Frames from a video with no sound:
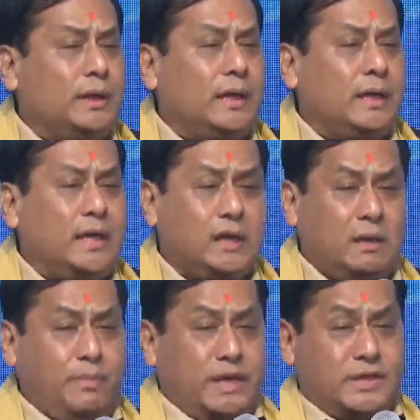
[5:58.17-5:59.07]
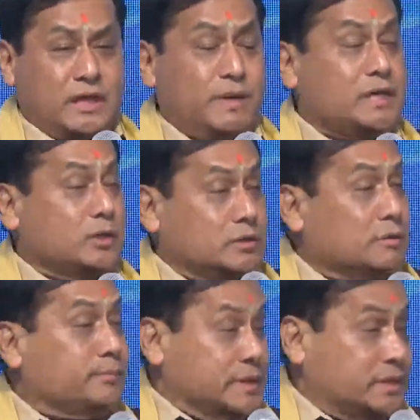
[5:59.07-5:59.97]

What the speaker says: take the best advantage of it.